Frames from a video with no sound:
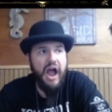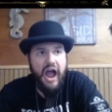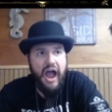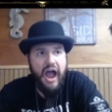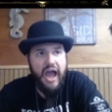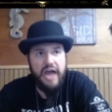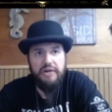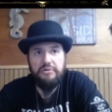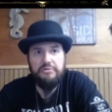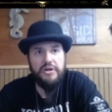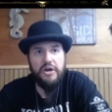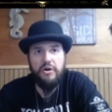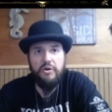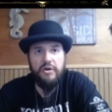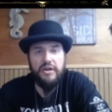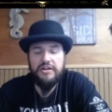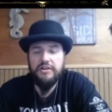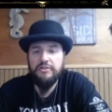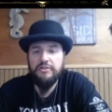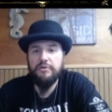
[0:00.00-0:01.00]
I don't know,
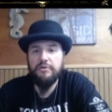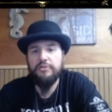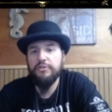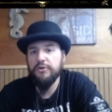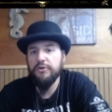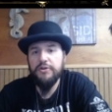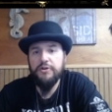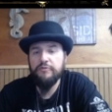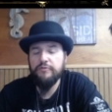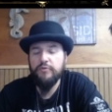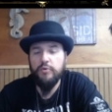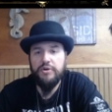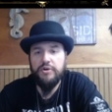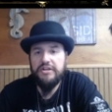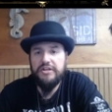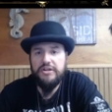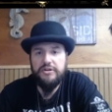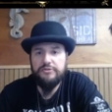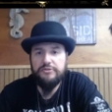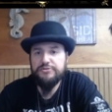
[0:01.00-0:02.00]
in another 30 or 40
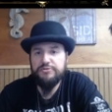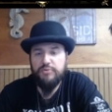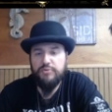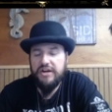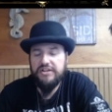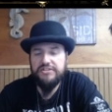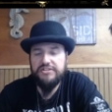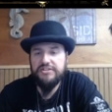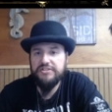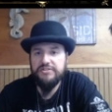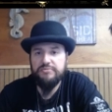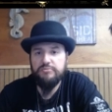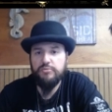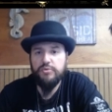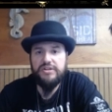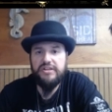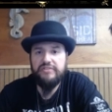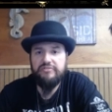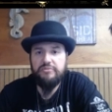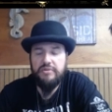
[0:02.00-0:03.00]
years, racism
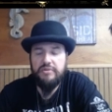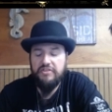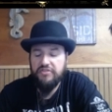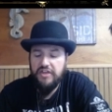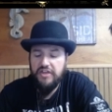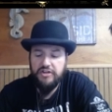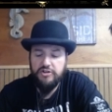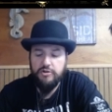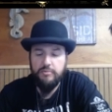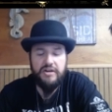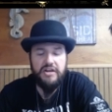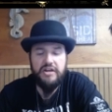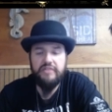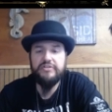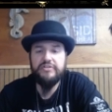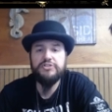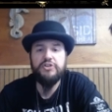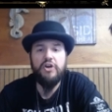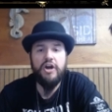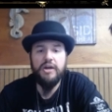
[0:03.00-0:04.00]
wouldn't even be a thing. Nobody'd
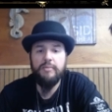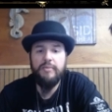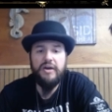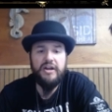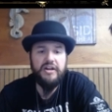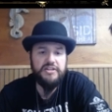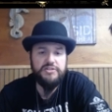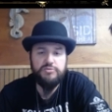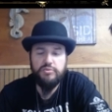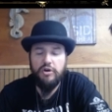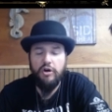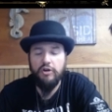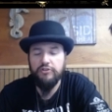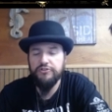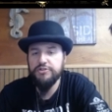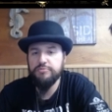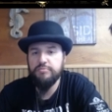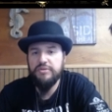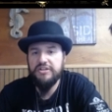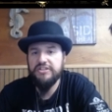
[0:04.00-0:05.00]
even talk about it because we'd all
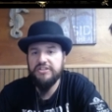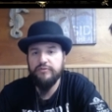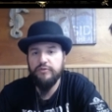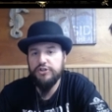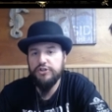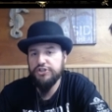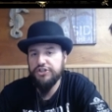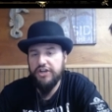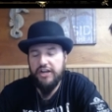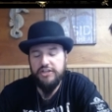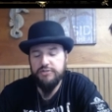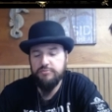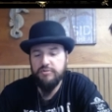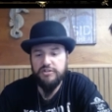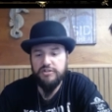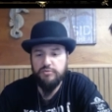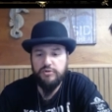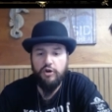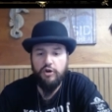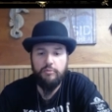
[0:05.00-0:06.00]
just be different shades
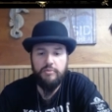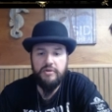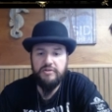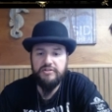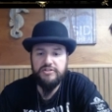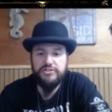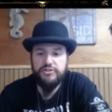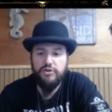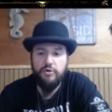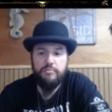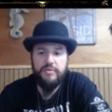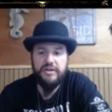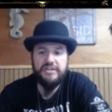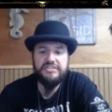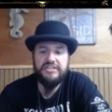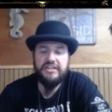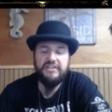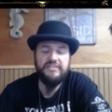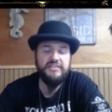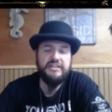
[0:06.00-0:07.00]
because we'd all be so
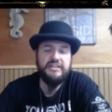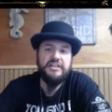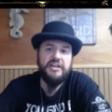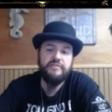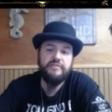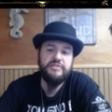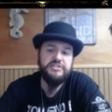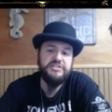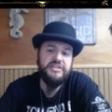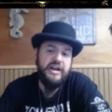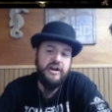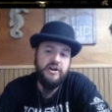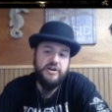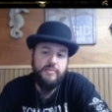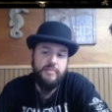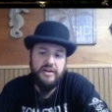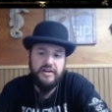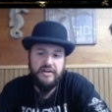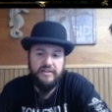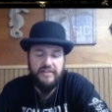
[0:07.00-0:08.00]
mixed in that none of us cared
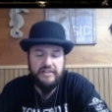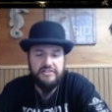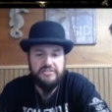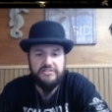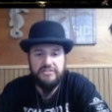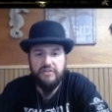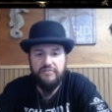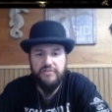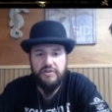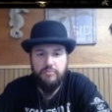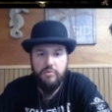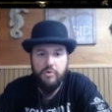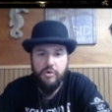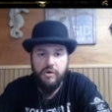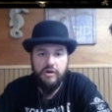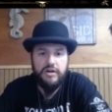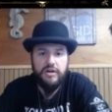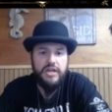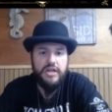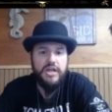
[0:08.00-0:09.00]
about any of that stuff
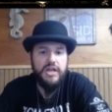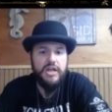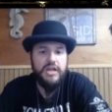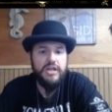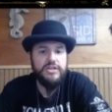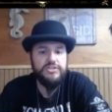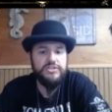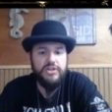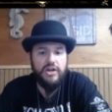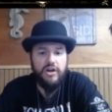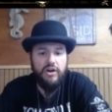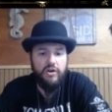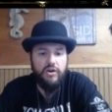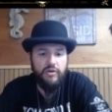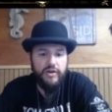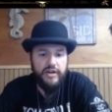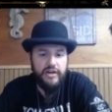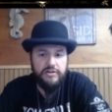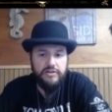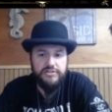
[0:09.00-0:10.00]
anymore.
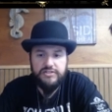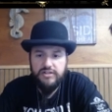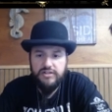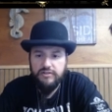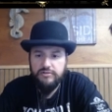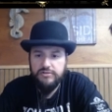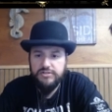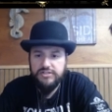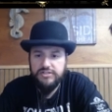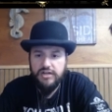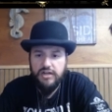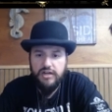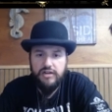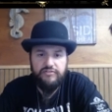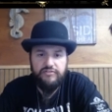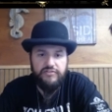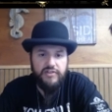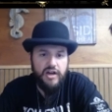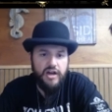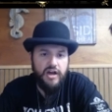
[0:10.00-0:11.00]
So here's another
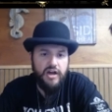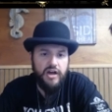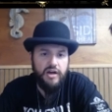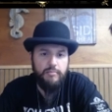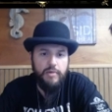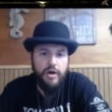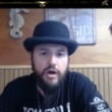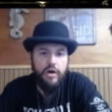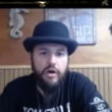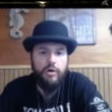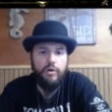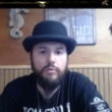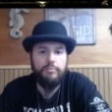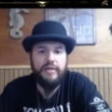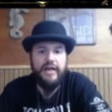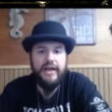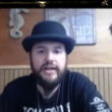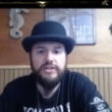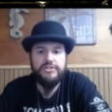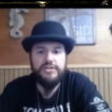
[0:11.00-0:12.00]
stuff. Um, oh,
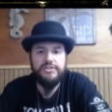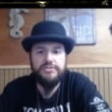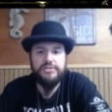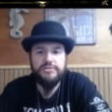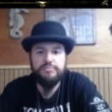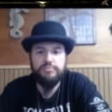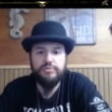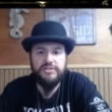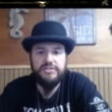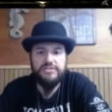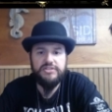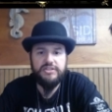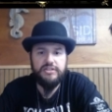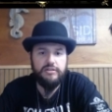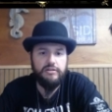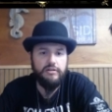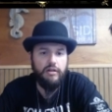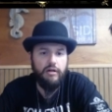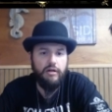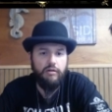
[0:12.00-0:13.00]
Black Jesus, please
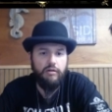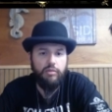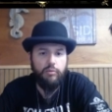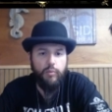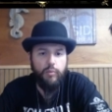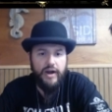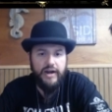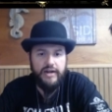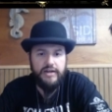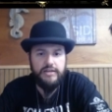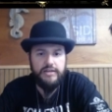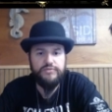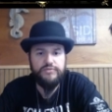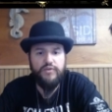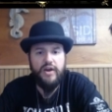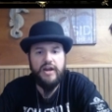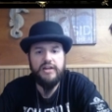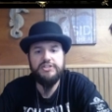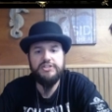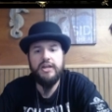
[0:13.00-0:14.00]
kill all the whiteys.
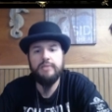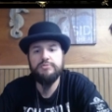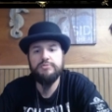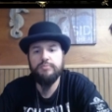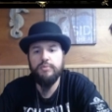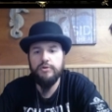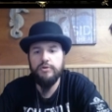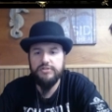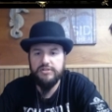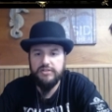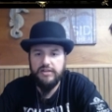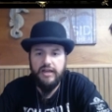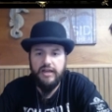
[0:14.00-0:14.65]
Frank James person.